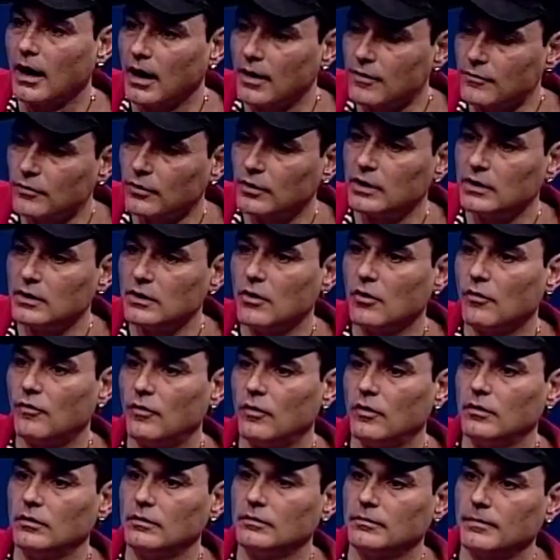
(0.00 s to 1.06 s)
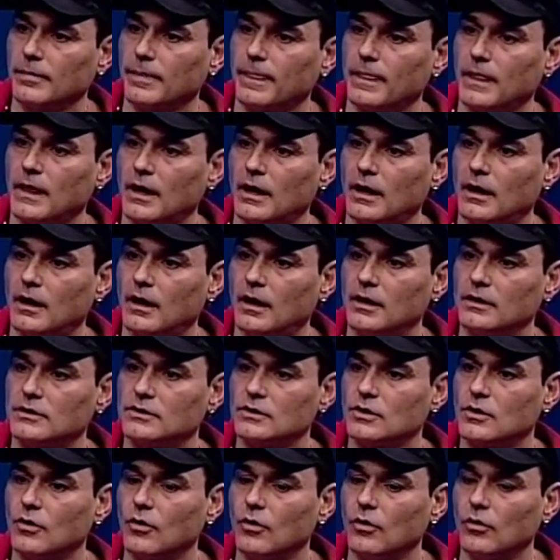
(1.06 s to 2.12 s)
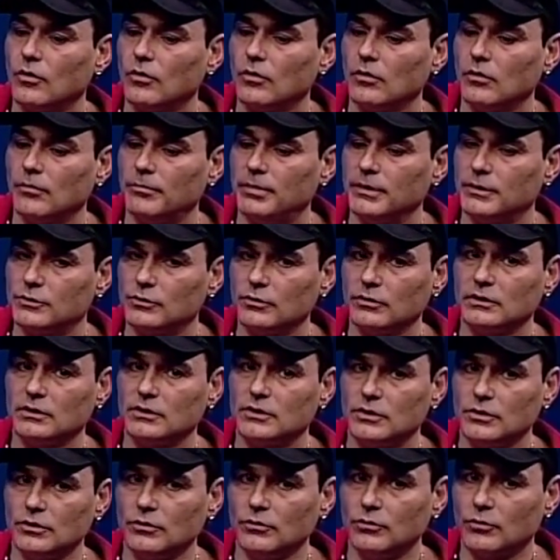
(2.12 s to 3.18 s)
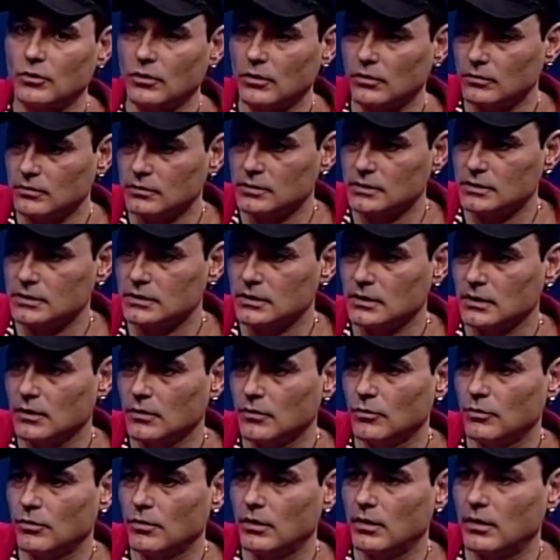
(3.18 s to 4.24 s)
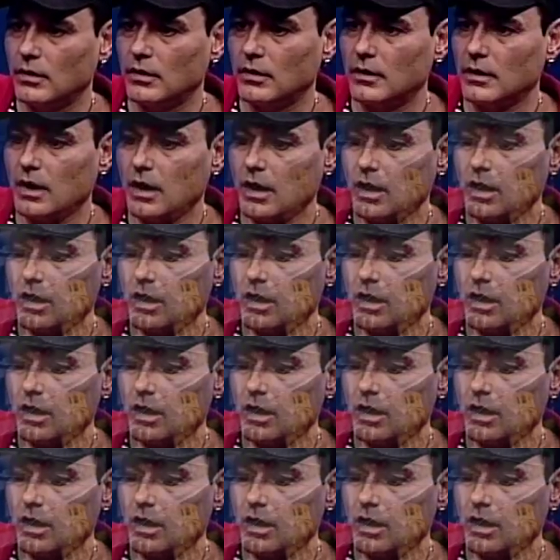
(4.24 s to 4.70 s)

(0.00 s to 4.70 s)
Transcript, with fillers: I wrote a novel. It's called Between Two Worlds, okay, where